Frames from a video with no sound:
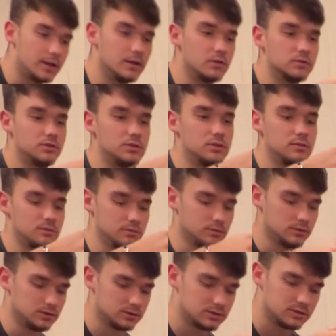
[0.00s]
it also comes
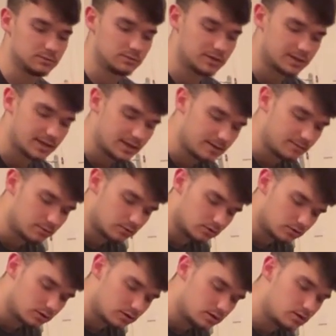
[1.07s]
with some cable
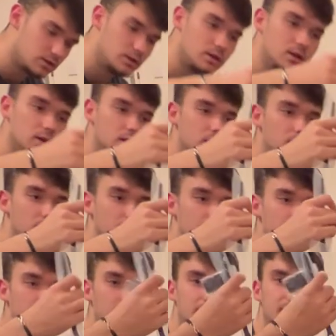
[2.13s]

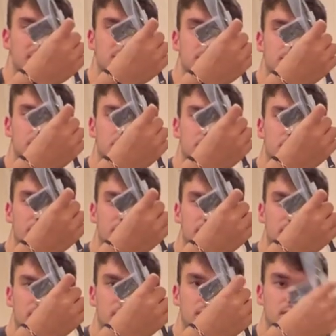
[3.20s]
management, I
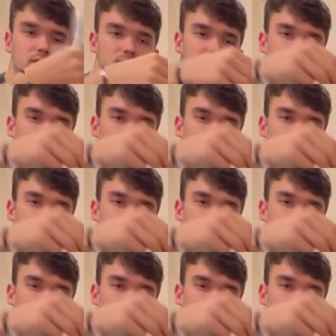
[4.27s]
think, some